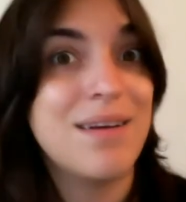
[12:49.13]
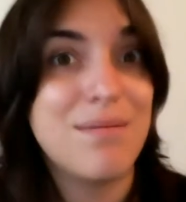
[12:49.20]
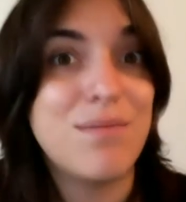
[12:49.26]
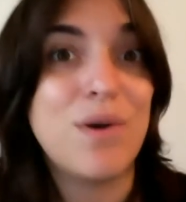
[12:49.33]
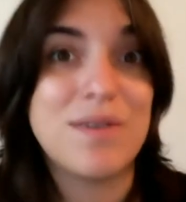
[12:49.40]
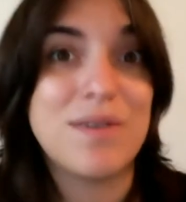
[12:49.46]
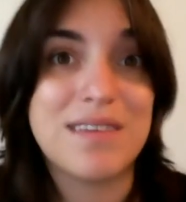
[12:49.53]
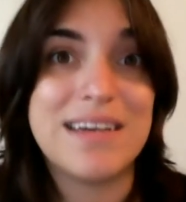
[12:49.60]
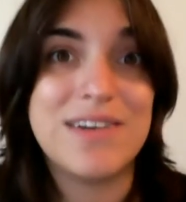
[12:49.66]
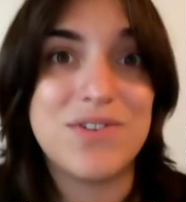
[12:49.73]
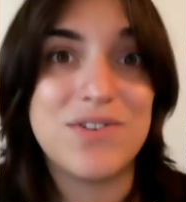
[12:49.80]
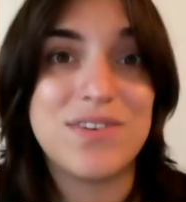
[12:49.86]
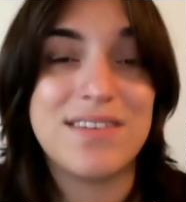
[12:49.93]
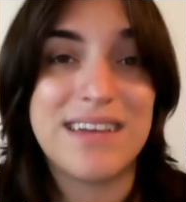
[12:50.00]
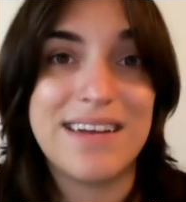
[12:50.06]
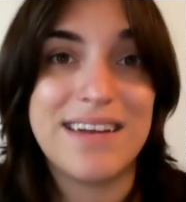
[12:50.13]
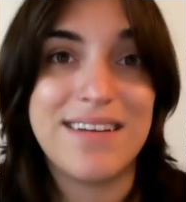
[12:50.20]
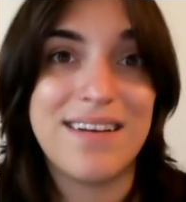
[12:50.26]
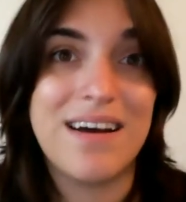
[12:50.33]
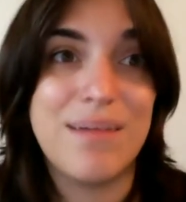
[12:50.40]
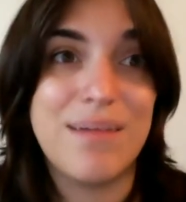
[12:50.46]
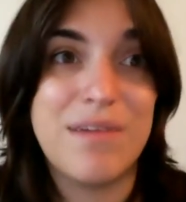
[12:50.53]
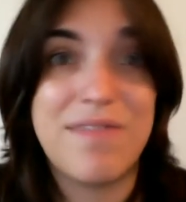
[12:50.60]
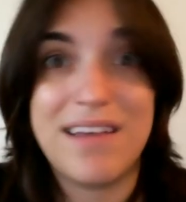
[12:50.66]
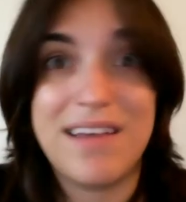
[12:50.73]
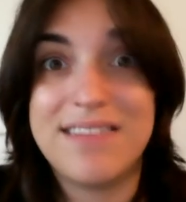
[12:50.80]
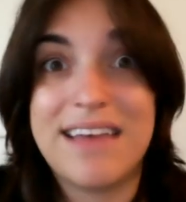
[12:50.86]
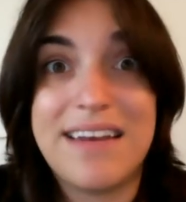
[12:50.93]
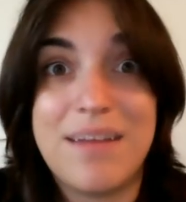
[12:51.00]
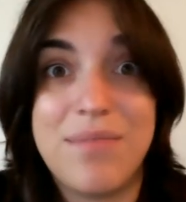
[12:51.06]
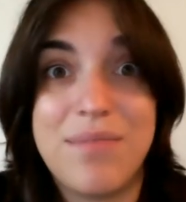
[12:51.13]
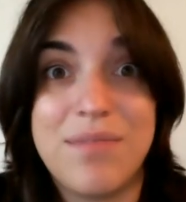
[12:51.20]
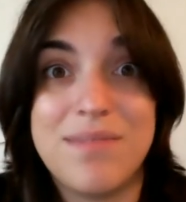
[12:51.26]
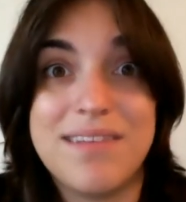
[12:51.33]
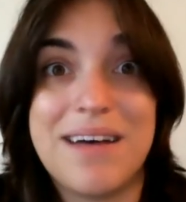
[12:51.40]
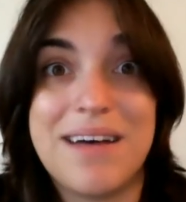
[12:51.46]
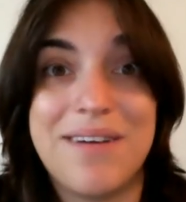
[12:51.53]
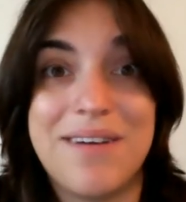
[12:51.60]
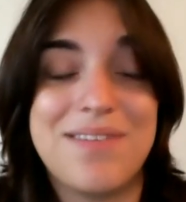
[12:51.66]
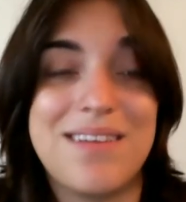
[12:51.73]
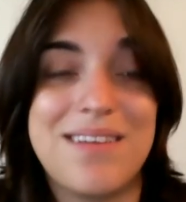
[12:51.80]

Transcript: mostly interested if they signed up themselves.